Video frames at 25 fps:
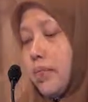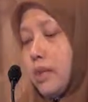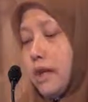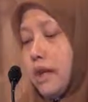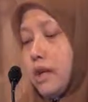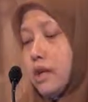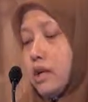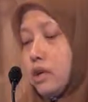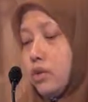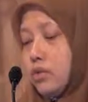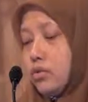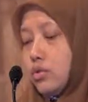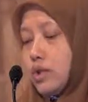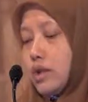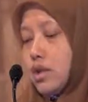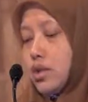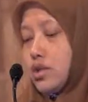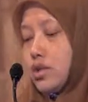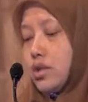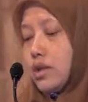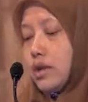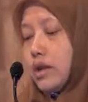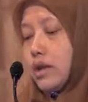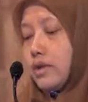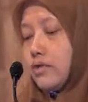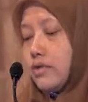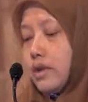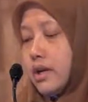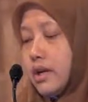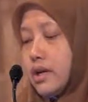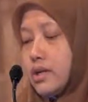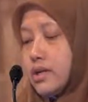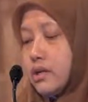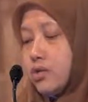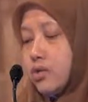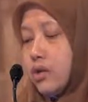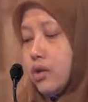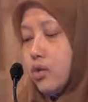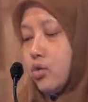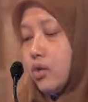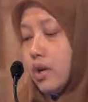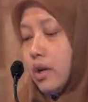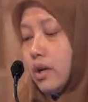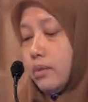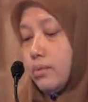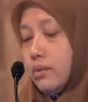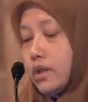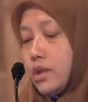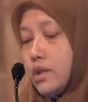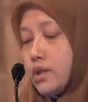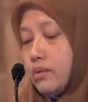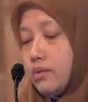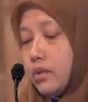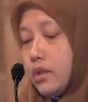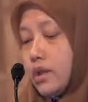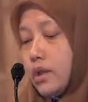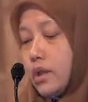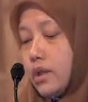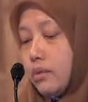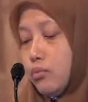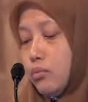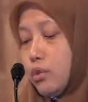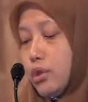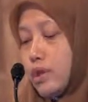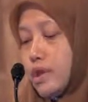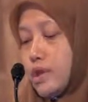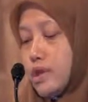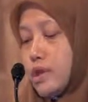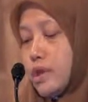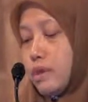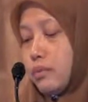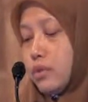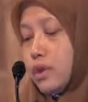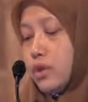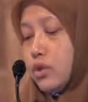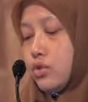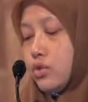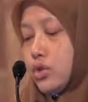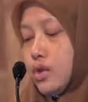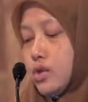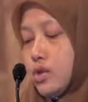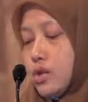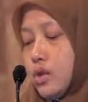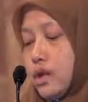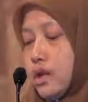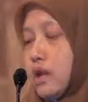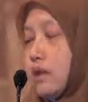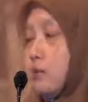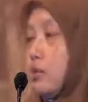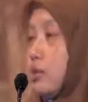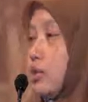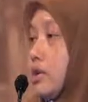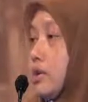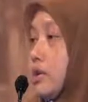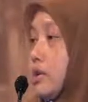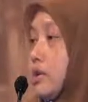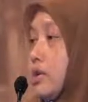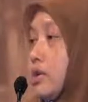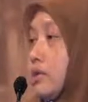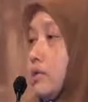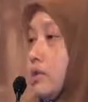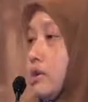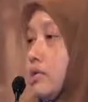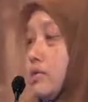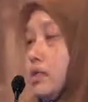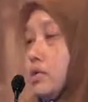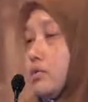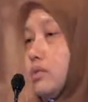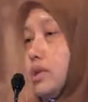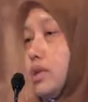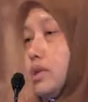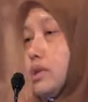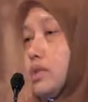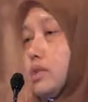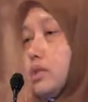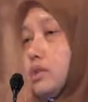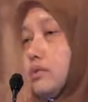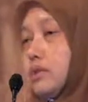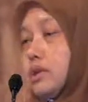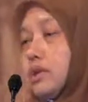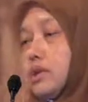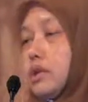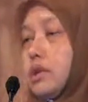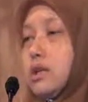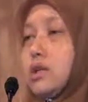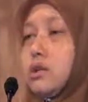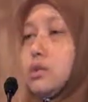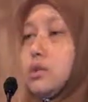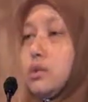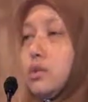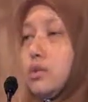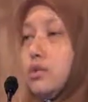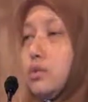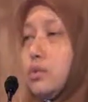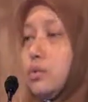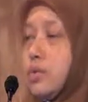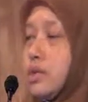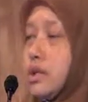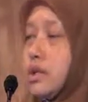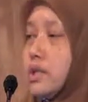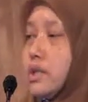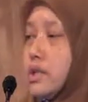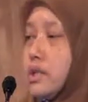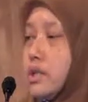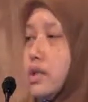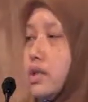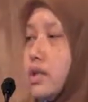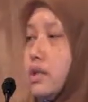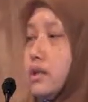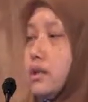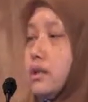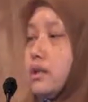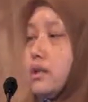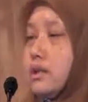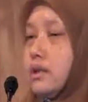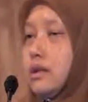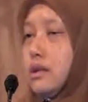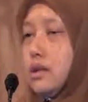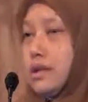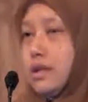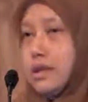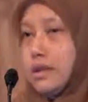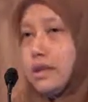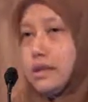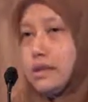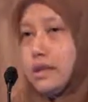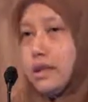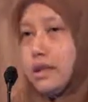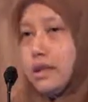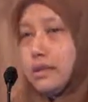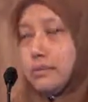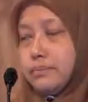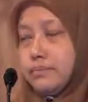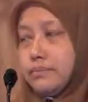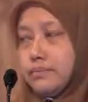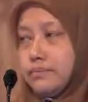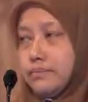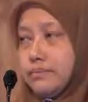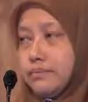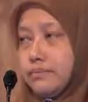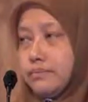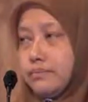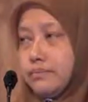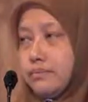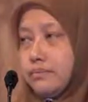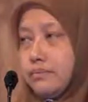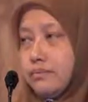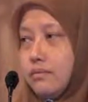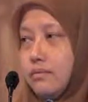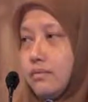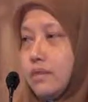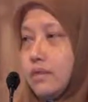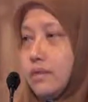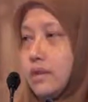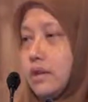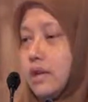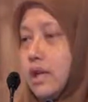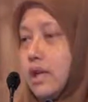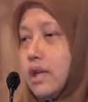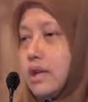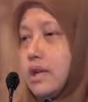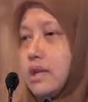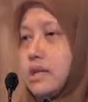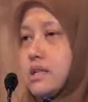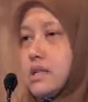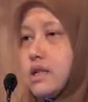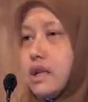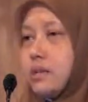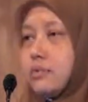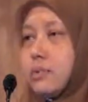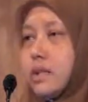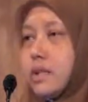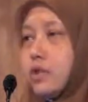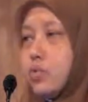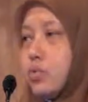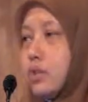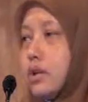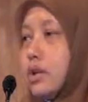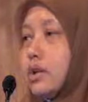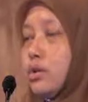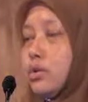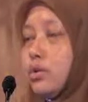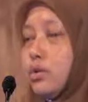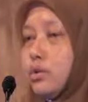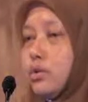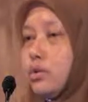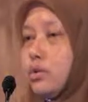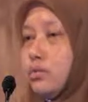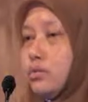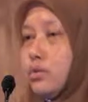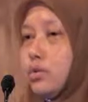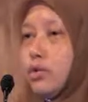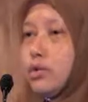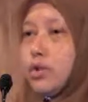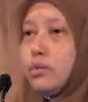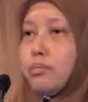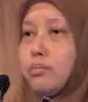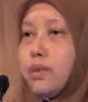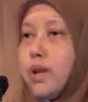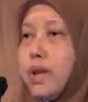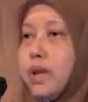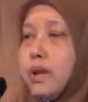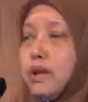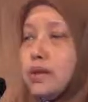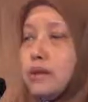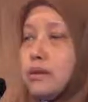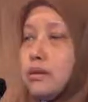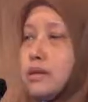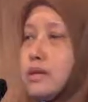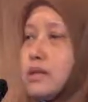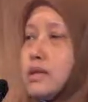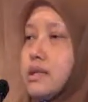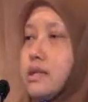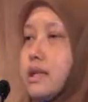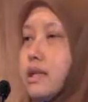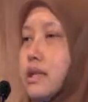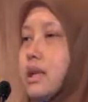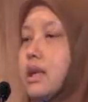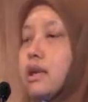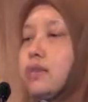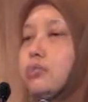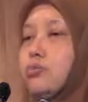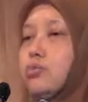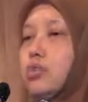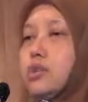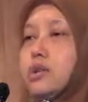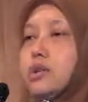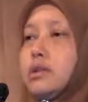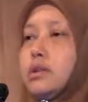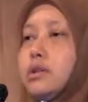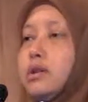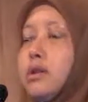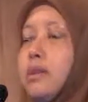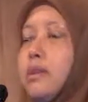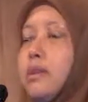including Sharia Advisor requirements for the Labuan Islamic Trust and Labuan Islamic Foundation. So if you want to start, let's say, an Islamic window for your bank, let's say in Labuan,